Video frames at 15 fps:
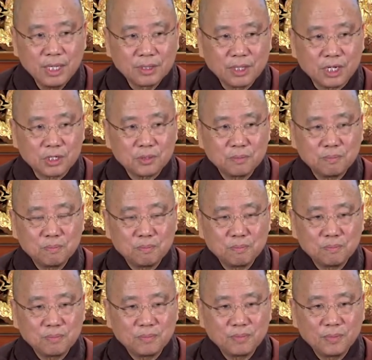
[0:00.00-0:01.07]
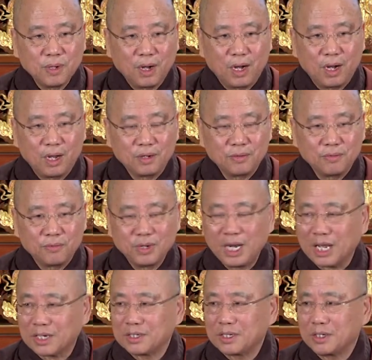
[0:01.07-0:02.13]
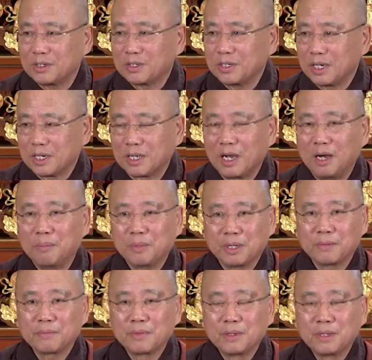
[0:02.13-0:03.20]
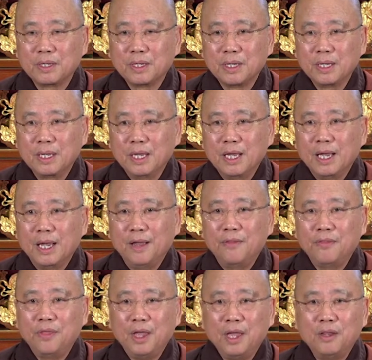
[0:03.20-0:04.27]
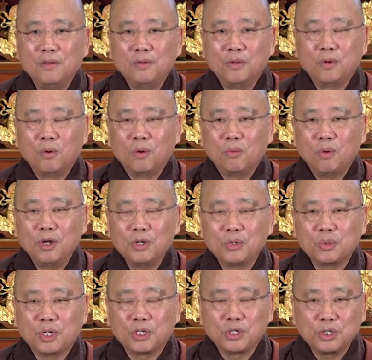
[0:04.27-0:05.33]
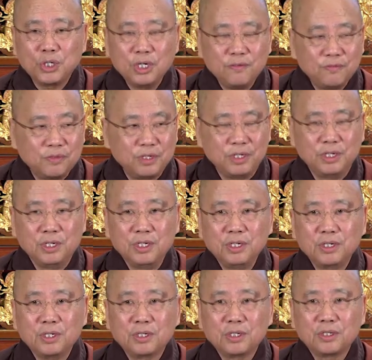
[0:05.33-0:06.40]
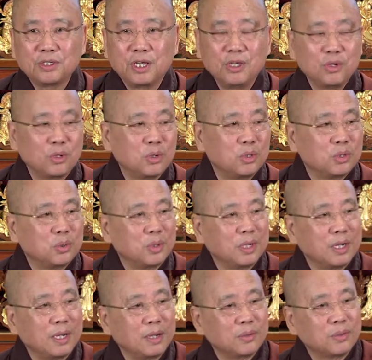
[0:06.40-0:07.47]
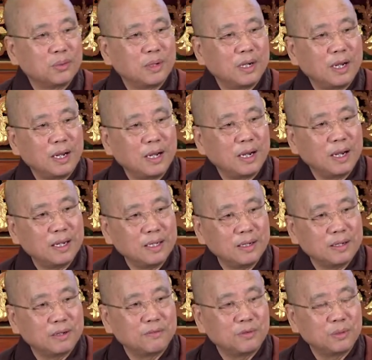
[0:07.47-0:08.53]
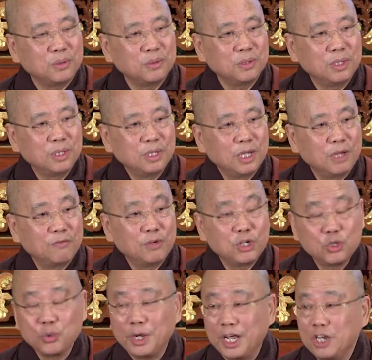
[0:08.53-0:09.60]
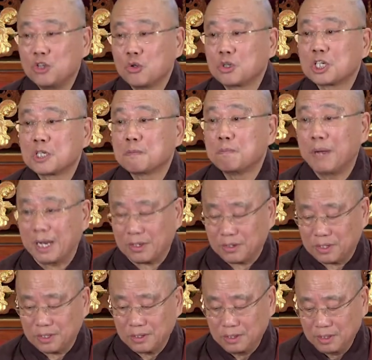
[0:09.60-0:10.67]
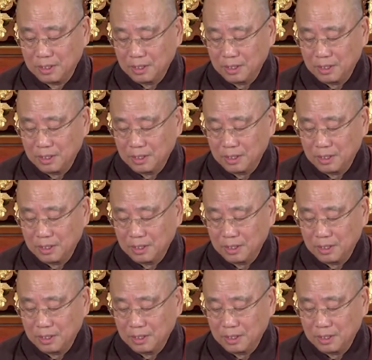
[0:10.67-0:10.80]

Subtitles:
That's on relaxation and calming. And then once you achieve these, then you go to a higher level in which you introspect.